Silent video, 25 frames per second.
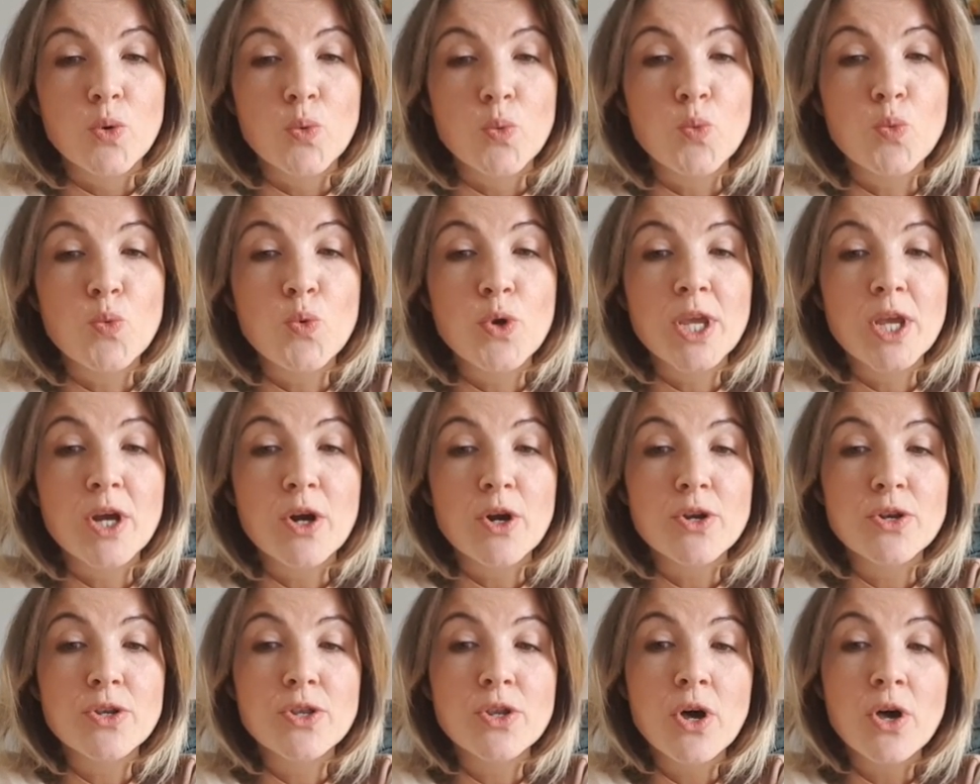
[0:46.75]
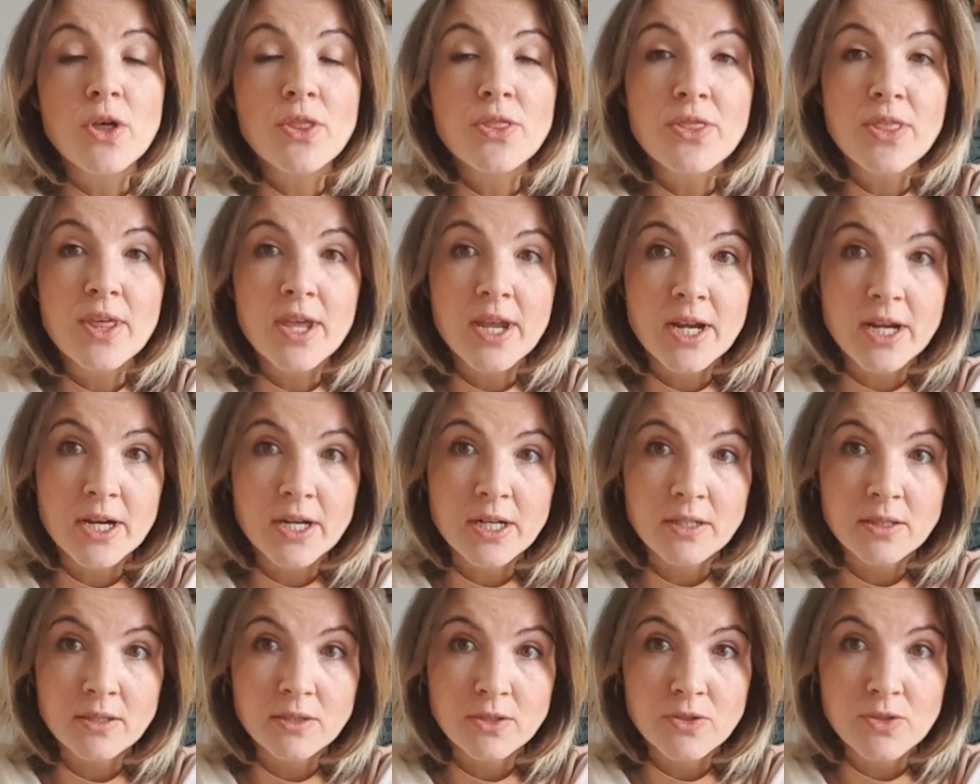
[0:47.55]
We are not
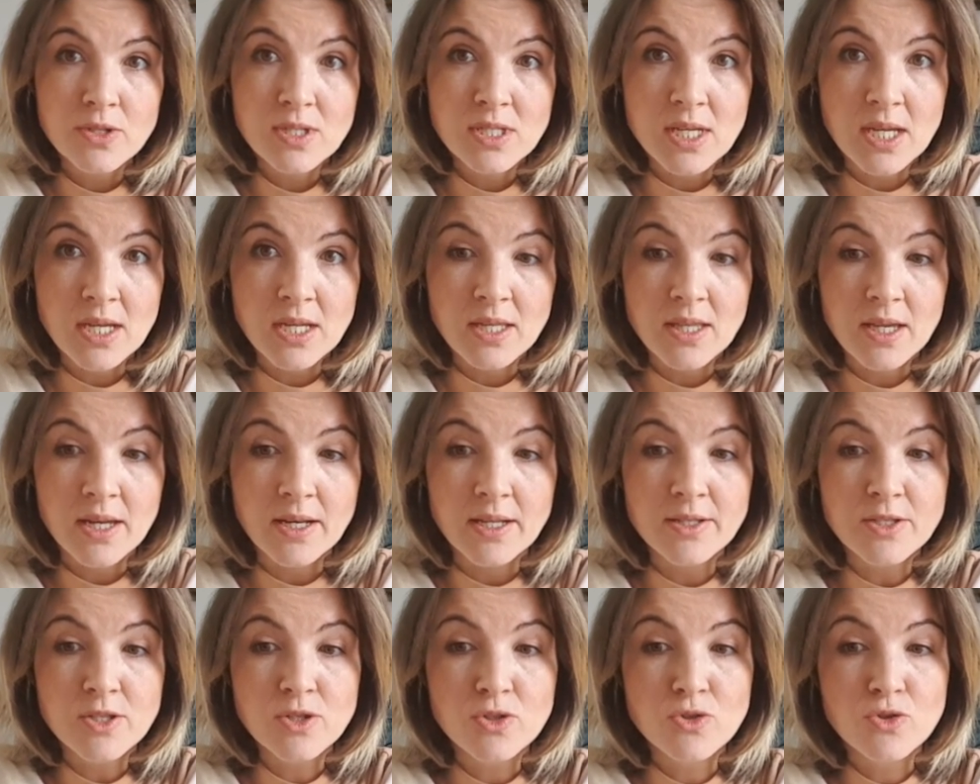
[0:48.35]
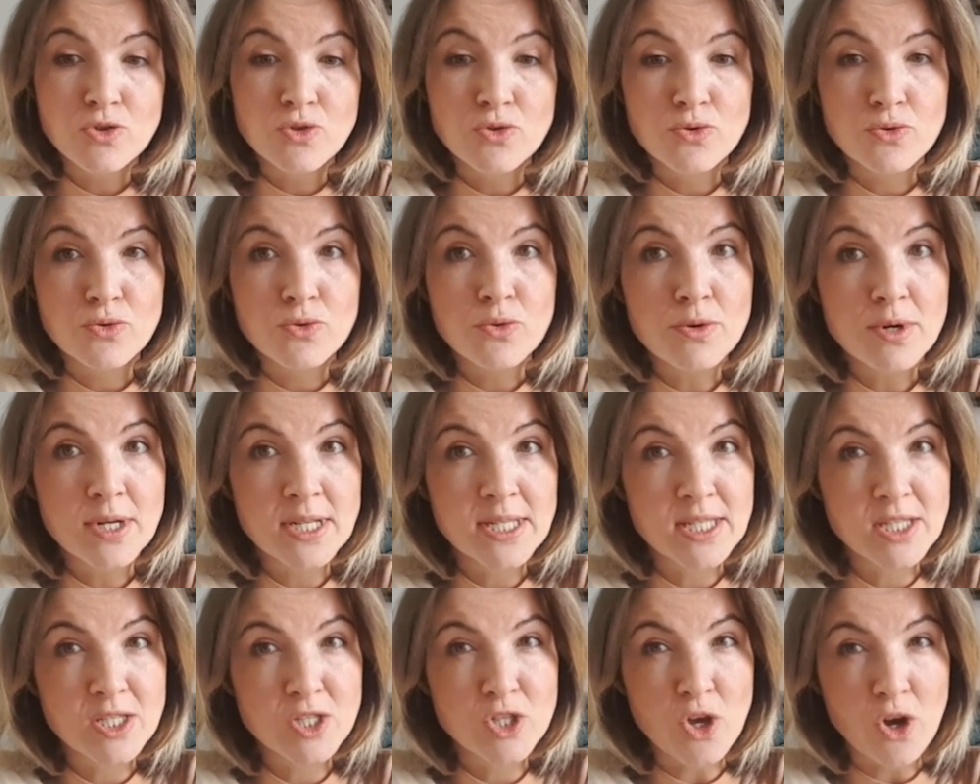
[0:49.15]
there to say that it's true or
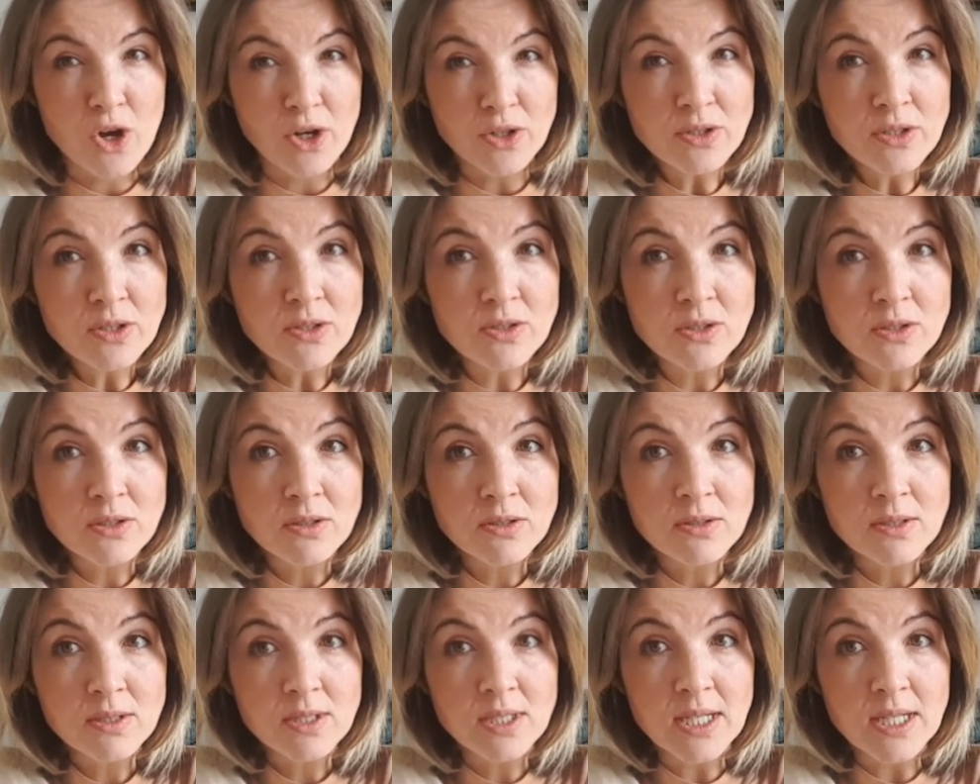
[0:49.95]
it's not.